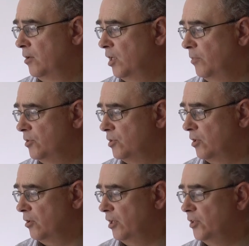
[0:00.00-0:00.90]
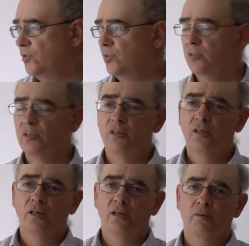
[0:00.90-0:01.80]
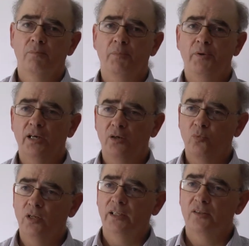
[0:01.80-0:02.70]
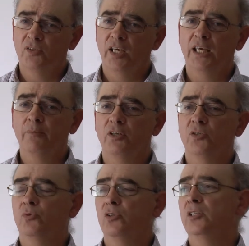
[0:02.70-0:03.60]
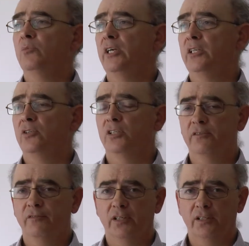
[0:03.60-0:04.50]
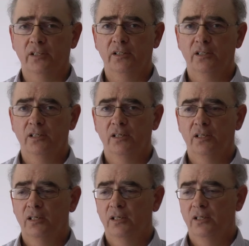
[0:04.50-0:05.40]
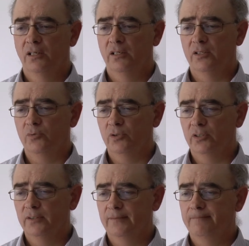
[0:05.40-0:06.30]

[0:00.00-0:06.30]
Commit to Christ but being unwilling to take him at his word the way he took his father at his word.